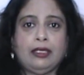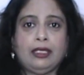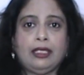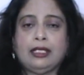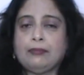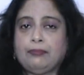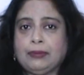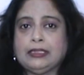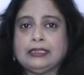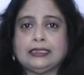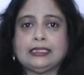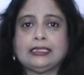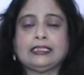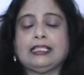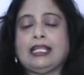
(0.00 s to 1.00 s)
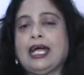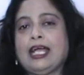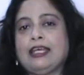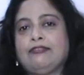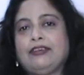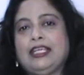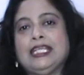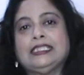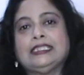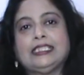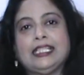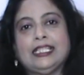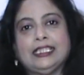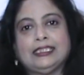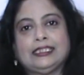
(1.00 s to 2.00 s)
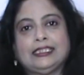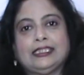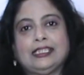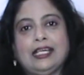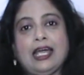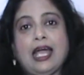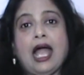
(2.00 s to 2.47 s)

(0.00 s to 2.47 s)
in a person's life is his